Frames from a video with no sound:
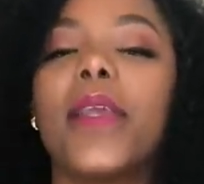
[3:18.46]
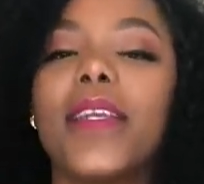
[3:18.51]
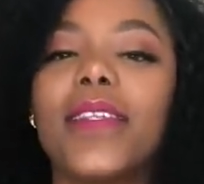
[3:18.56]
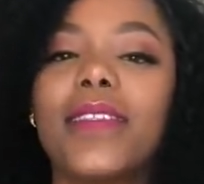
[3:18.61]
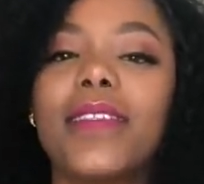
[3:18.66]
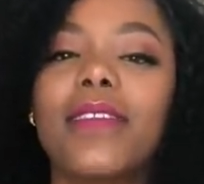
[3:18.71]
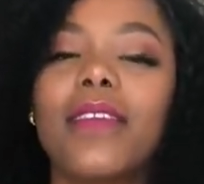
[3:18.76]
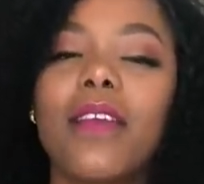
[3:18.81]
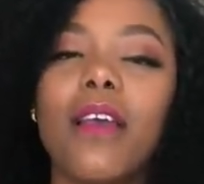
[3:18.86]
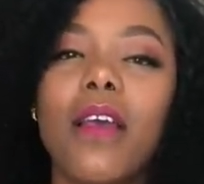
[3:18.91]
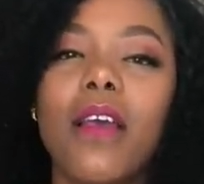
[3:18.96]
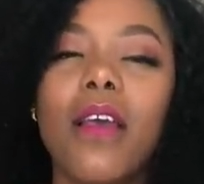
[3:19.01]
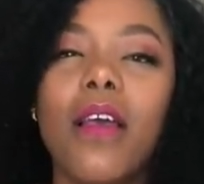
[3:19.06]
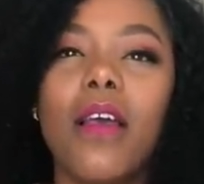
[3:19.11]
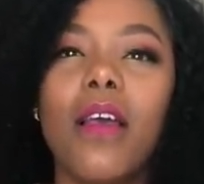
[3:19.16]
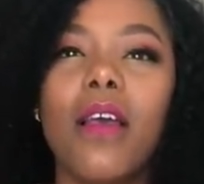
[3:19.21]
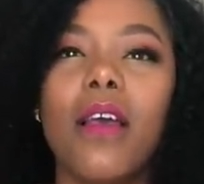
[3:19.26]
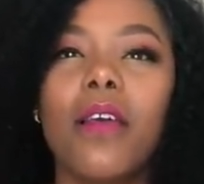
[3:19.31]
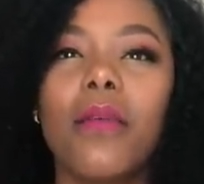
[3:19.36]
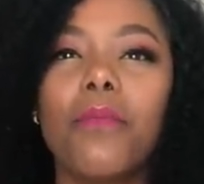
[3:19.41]
It's,
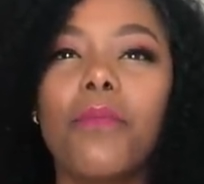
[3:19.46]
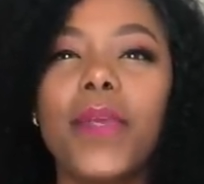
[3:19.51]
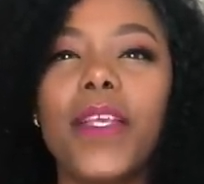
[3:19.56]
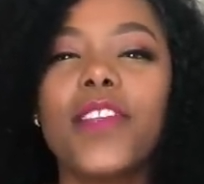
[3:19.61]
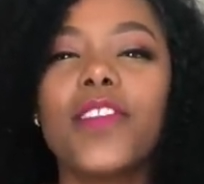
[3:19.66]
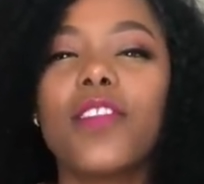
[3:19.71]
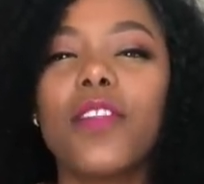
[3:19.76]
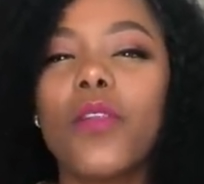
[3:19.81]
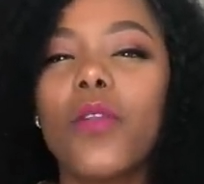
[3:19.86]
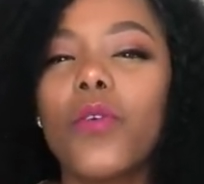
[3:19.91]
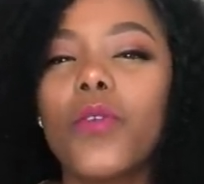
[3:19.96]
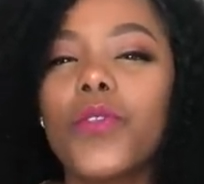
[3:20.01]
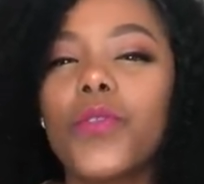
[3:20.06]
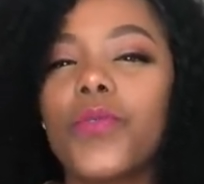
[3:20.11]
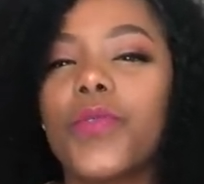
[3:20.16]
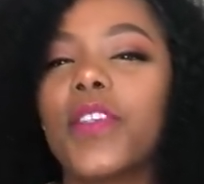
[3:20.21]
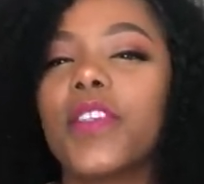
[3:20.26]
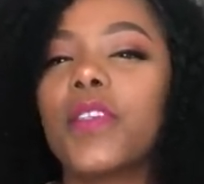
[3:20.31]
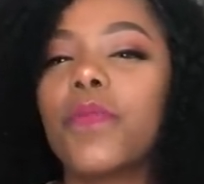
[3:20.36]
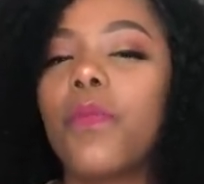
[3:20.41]
be slow
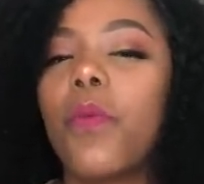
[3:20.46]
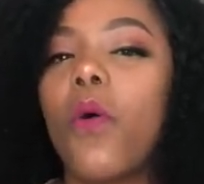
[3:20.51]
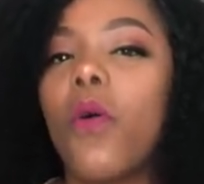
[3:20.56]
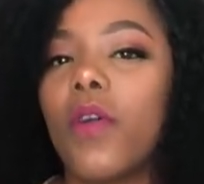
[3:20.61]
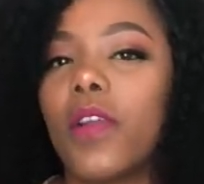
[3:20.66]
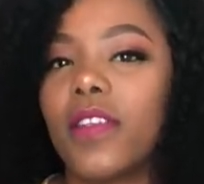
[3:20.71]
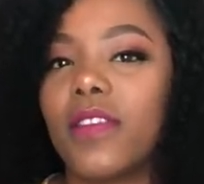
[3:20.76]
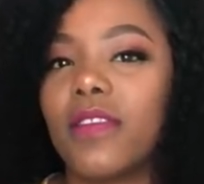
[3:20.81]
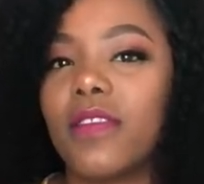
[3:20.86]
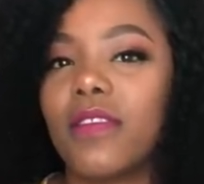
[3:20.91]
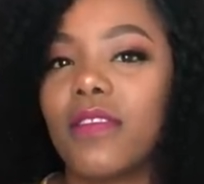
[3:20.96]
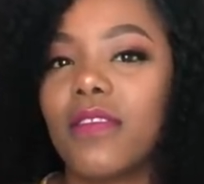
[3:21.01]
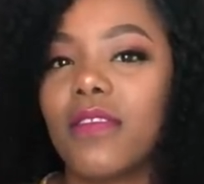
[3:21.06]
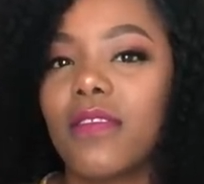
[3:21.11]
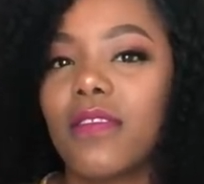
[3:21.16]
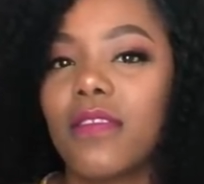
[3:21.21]
to respond.